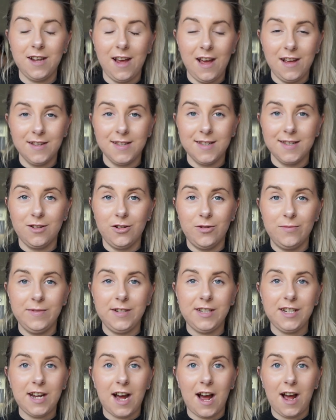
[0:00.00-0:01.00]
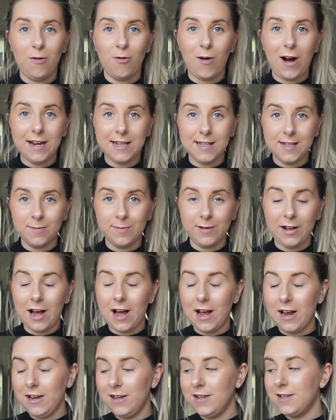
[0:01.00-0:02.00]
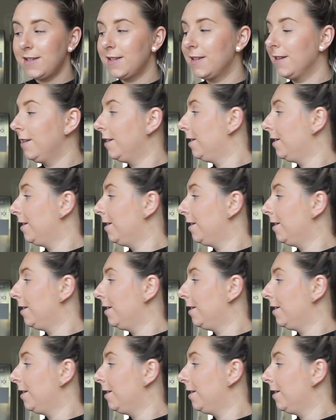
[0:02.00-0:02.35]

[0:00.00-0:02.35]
get some DIY supplies.